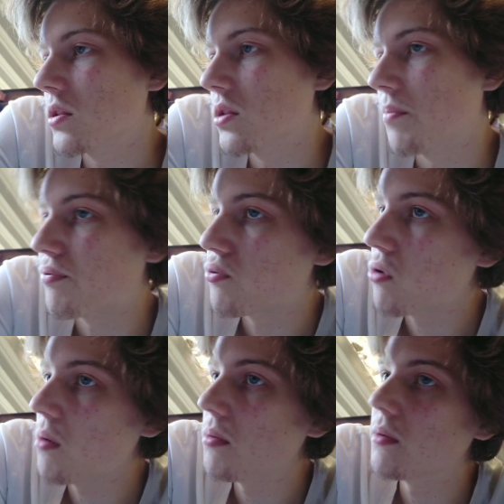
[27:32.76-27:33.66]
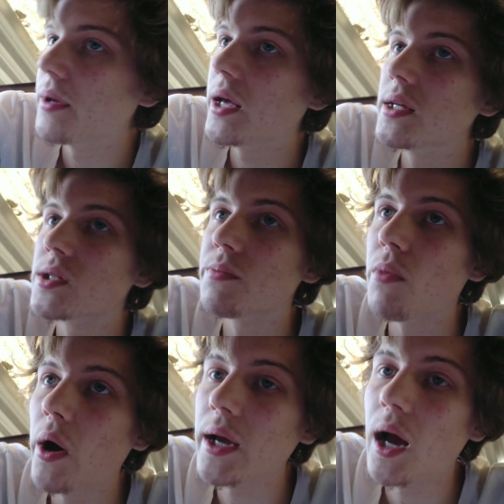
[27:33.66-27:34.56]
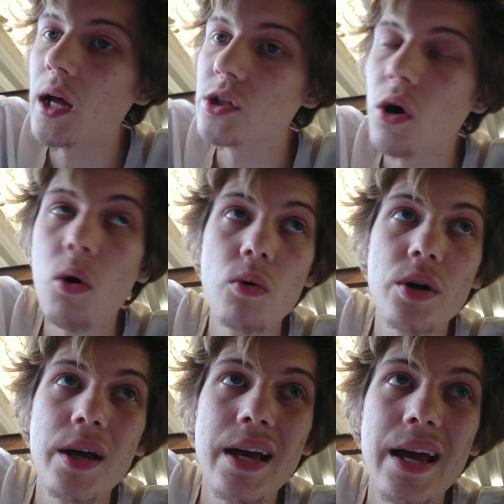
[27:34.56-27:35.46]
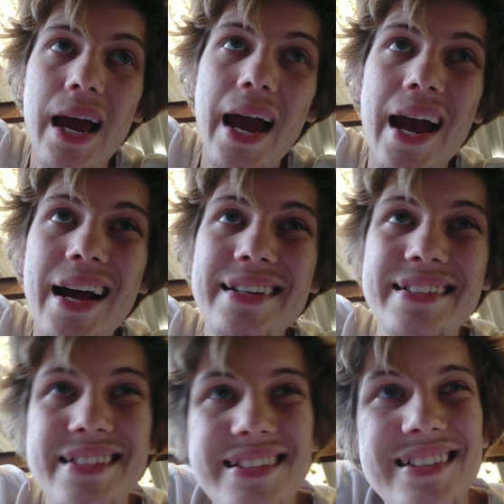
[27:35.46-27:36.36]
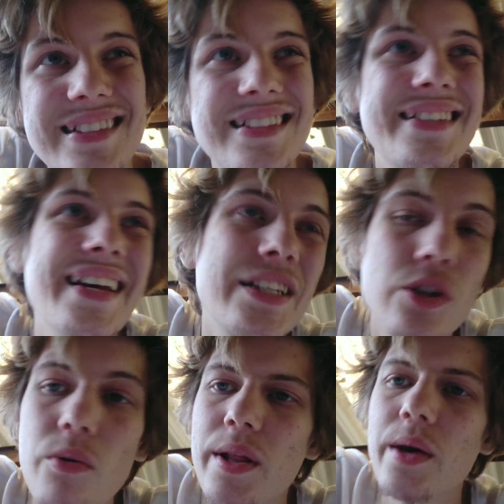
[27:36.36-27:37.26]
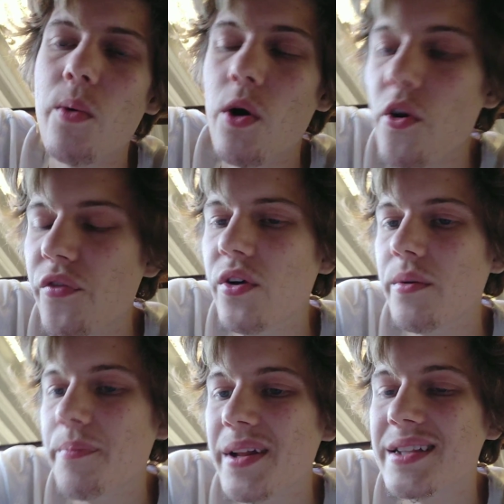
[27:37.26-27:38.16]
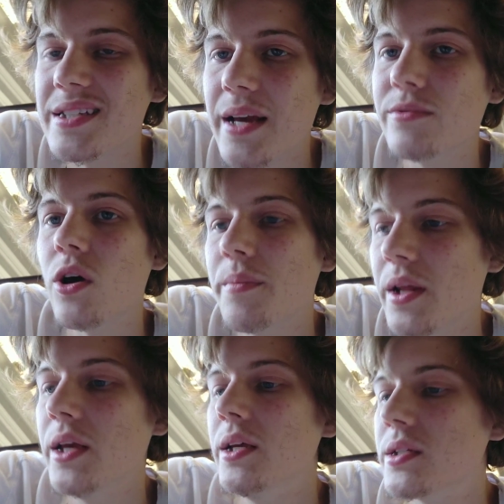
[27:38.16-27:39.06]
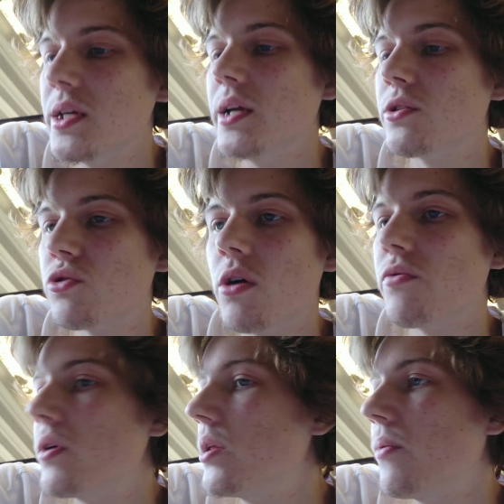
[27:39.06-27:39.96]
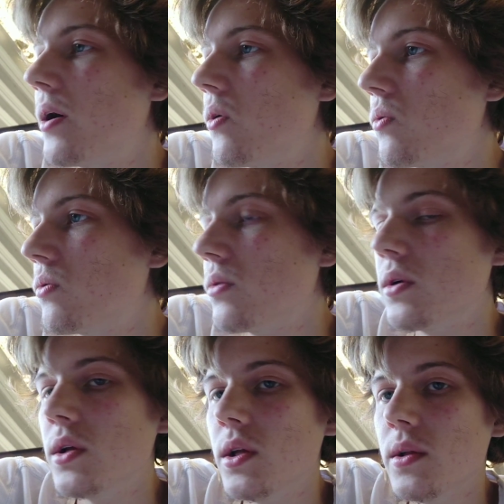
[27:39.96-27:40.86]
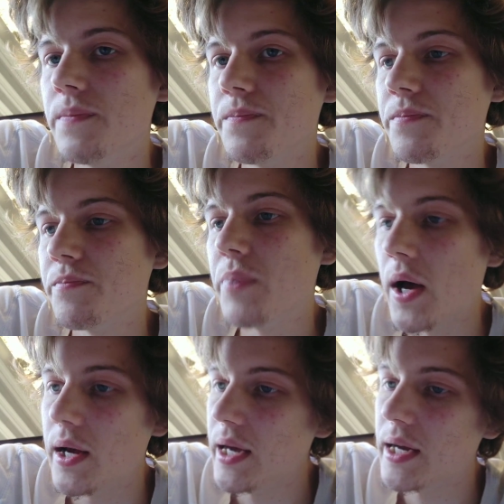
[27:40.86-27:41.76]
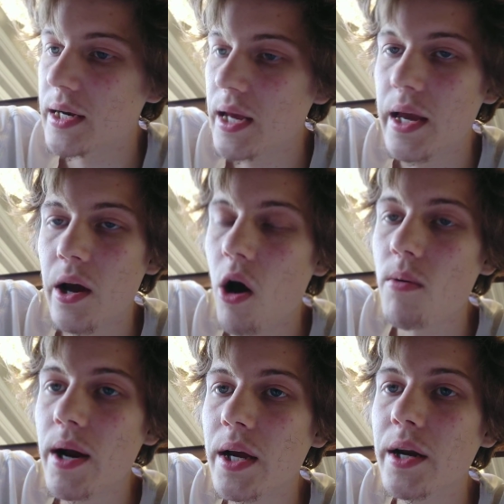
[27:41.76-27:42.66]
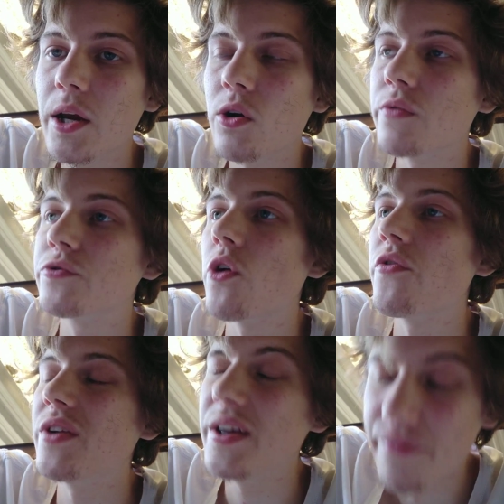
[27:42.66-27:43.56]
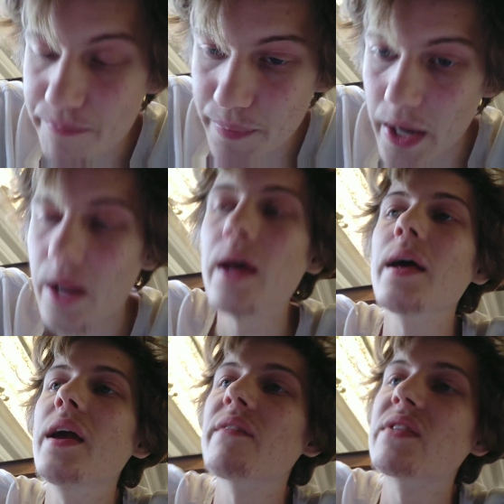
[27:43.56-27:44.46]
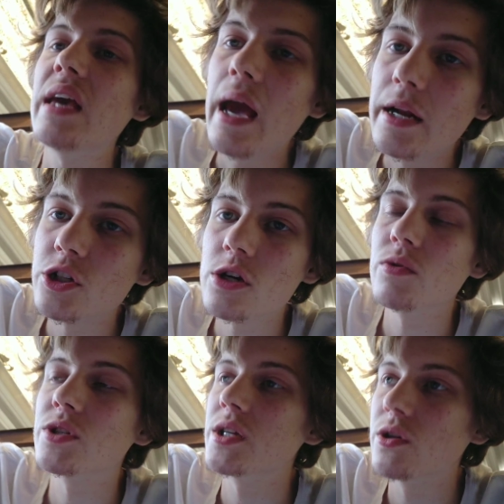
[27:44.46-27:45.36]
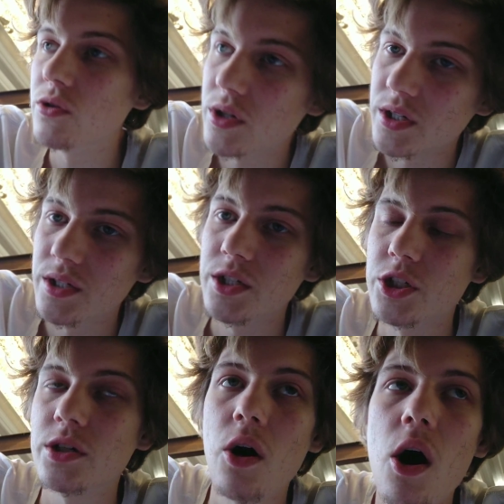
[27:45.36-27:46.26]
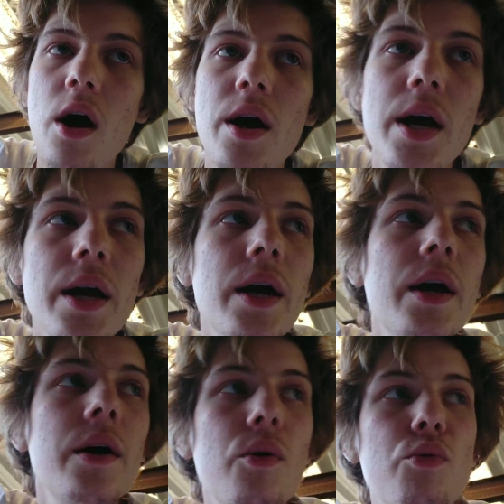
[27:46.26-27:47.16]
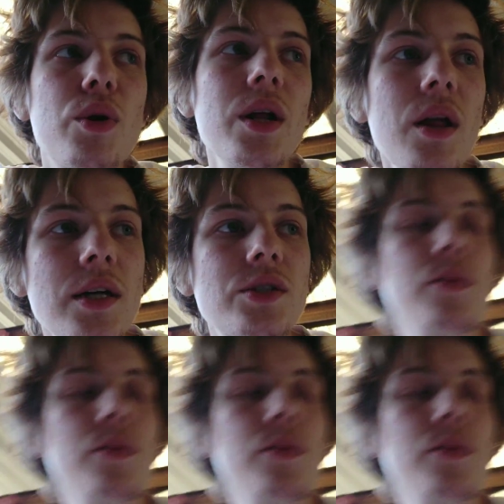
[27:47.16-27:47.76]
The problem is, my car's old, and it's not really worth it, but at the same time it is. It drove really well, but I reckon it could have driven even better if the engine was in good condition. I realised